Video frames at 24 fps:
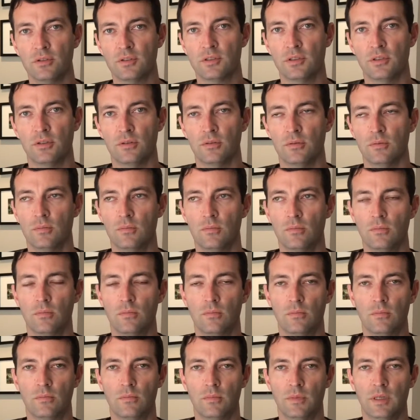So
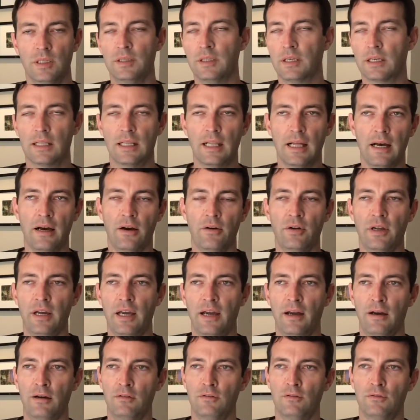in the cloud, I
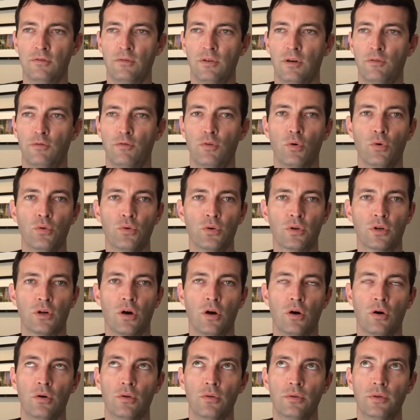have a folder
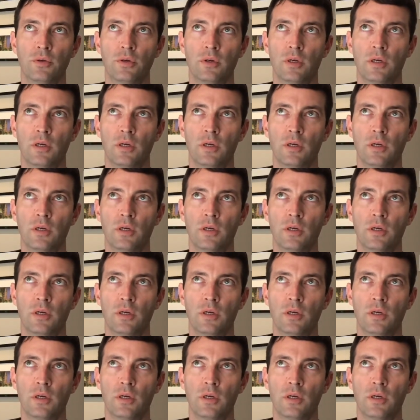called